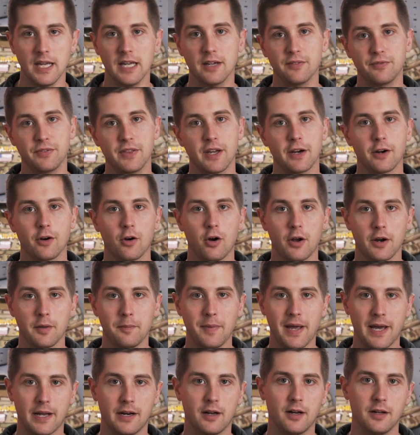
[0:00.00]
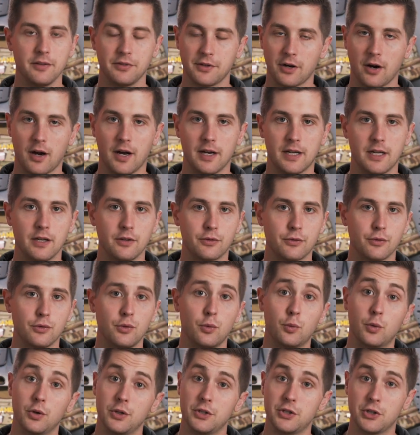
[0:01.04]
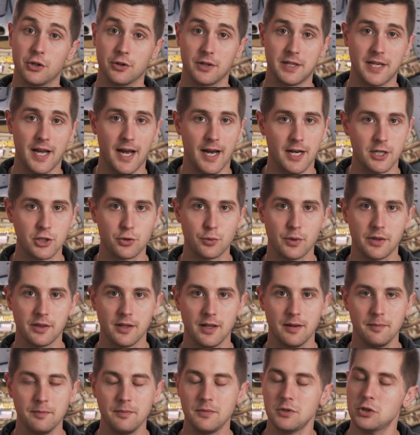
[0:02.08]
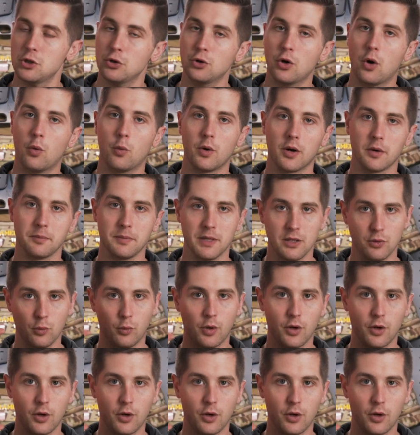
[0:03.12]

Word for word: If they're on a manhunt, they're hiking through the woods, you're attached with them, you don't wanna be the